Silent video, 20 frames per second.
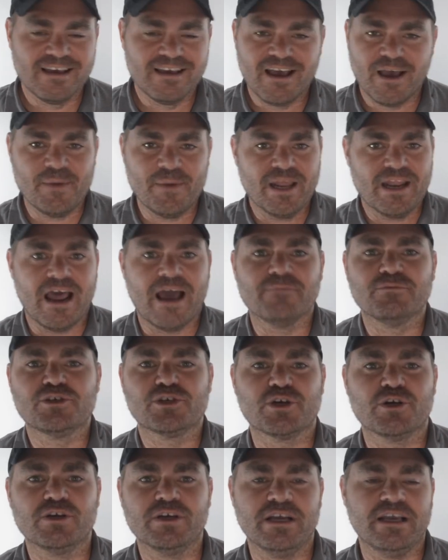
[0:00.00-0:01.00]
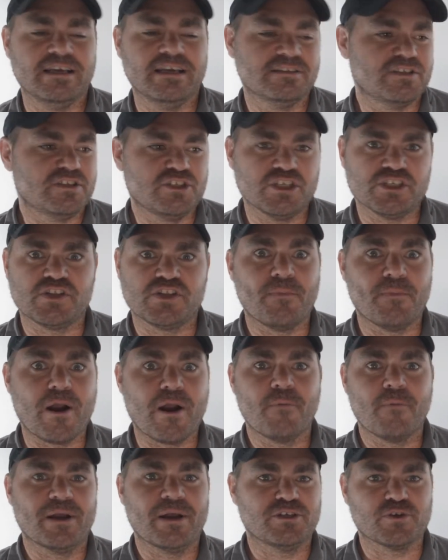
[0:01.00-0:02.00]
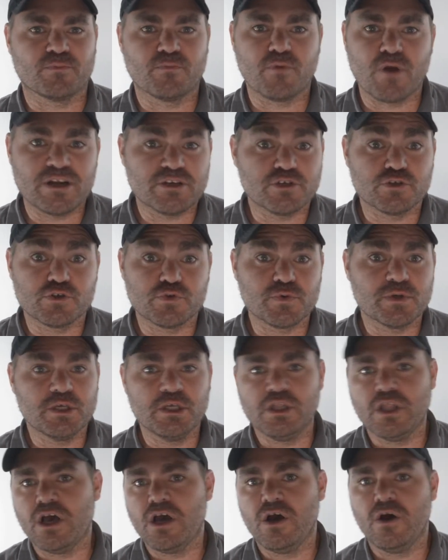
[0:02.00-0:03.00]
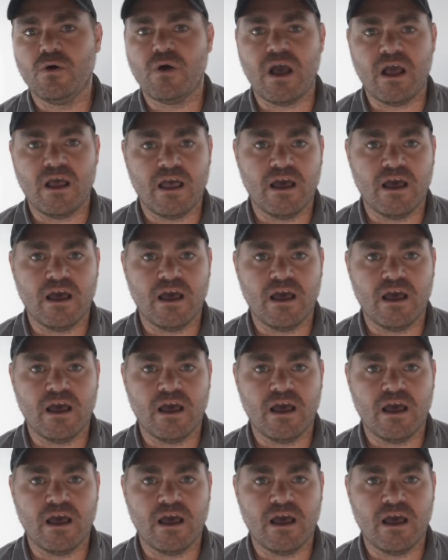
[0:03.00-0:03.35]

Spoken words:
I mean, I'm sure it's just the barometric pressure is really low